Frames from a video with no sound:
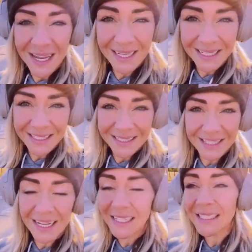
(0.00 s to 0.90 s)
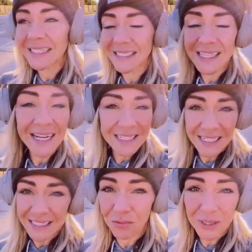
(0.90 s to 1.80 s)
science it's, it's
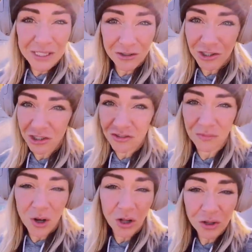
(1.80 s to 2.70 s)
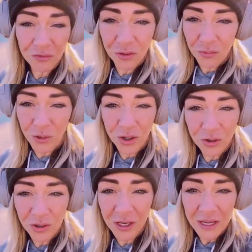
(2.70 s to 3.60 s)
scientists and researchers from all over the
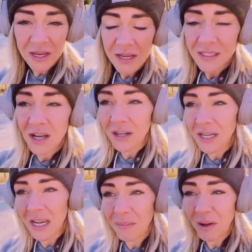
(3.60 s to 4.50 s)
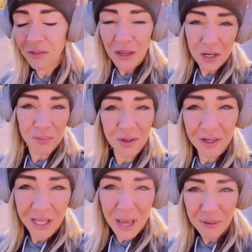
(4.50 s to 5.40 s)
world talking about
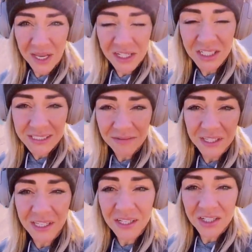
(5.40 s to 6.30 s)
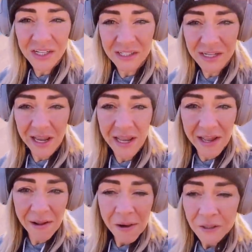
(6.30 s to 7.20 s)
therapeutic applications of a ketogenic
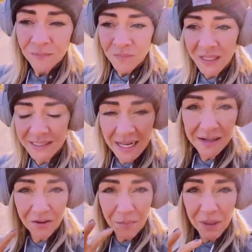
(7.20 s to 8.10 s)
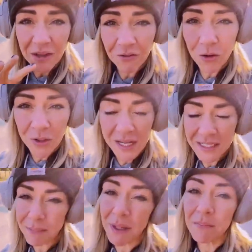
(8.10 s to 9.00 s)
diet is kind of a big
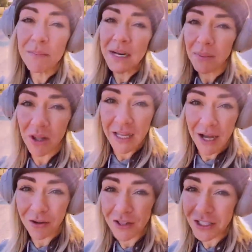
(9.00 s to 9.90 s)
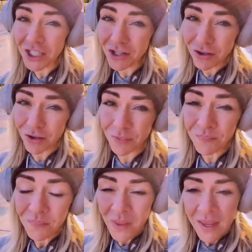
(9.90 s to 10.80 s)
focus, but metabolic health in general.
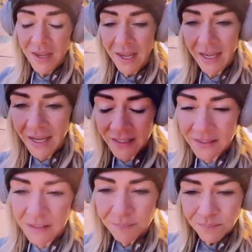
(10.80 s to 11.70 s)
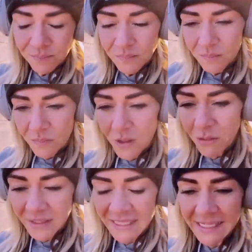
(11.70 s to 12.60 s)
And
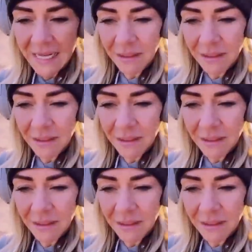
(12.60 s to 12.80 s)
what's his